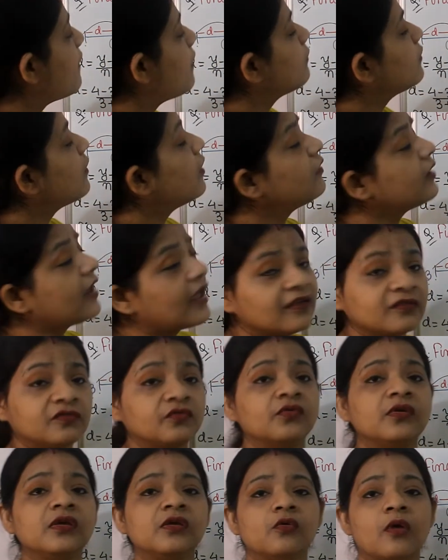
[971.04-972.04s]
found out,
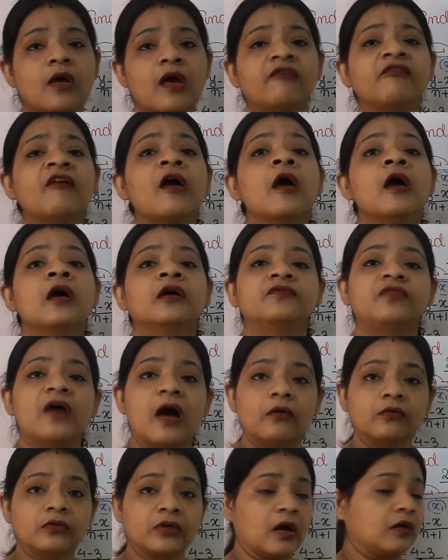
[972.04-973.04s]
x3 you have
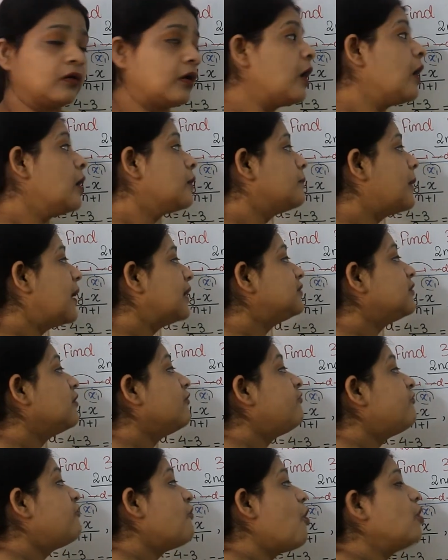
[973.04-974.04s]
found out. But
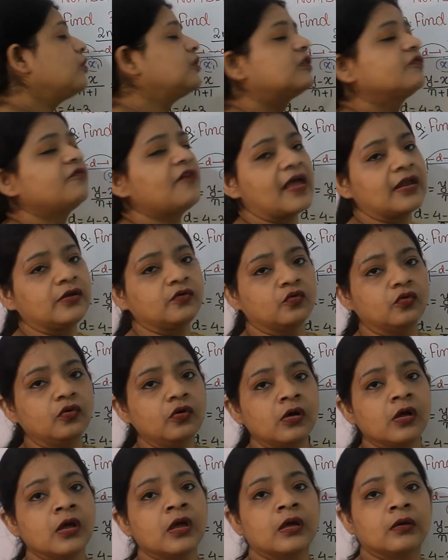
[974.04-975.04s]
the fourth
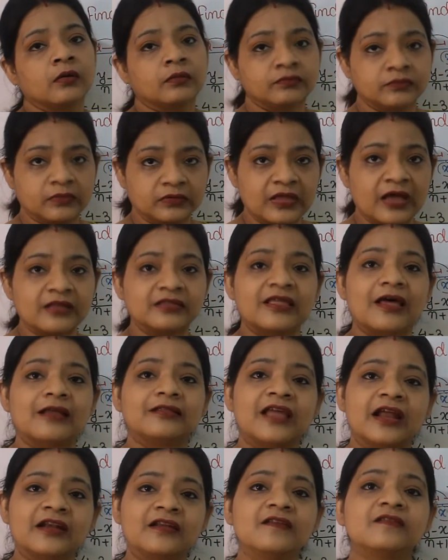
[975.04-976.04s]
value,
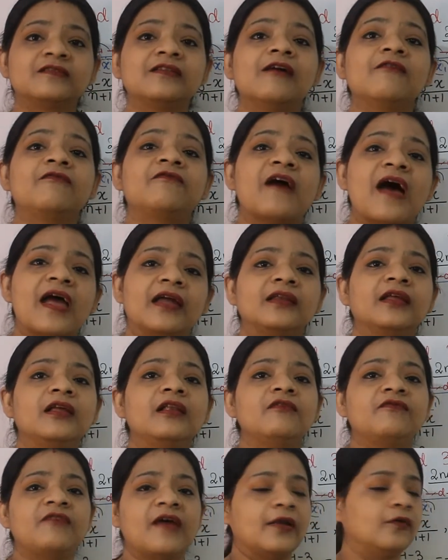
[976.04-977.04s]
that is the
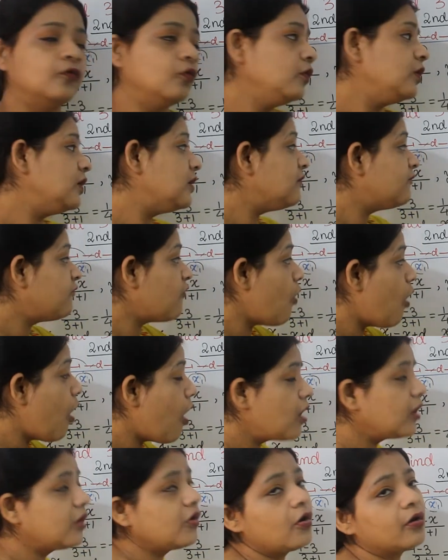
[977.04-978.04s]
final value, if
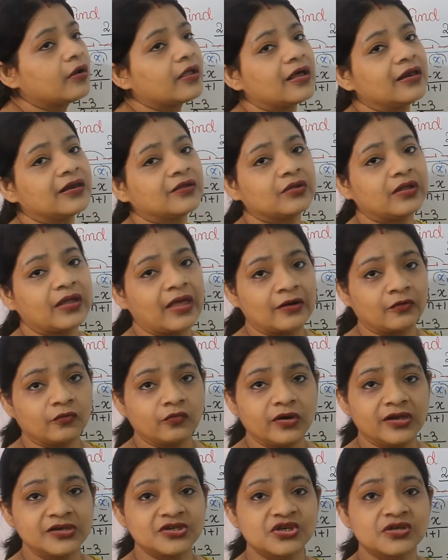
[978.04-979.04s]
all your
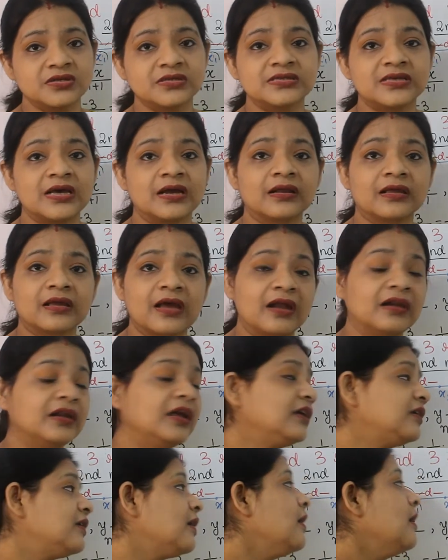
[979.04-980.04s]
calculations are
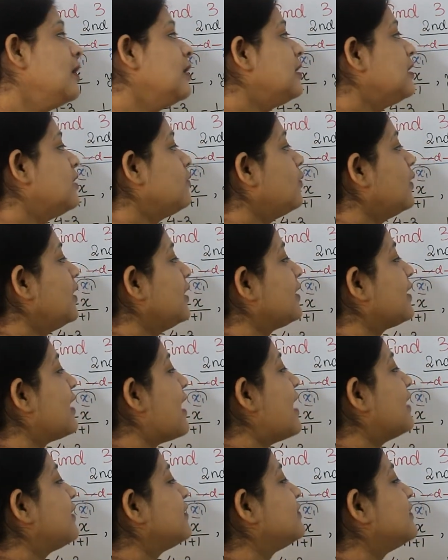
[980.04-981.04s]
correct, you will
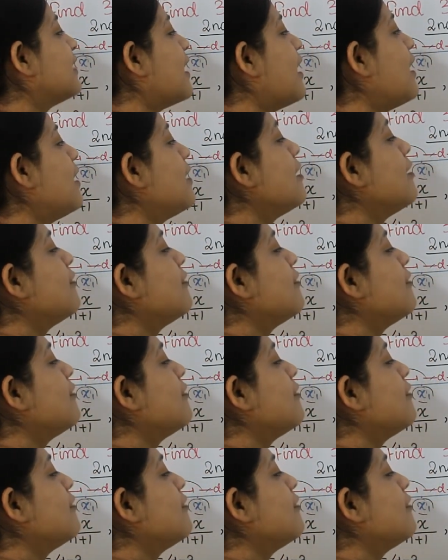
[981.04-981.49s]
get the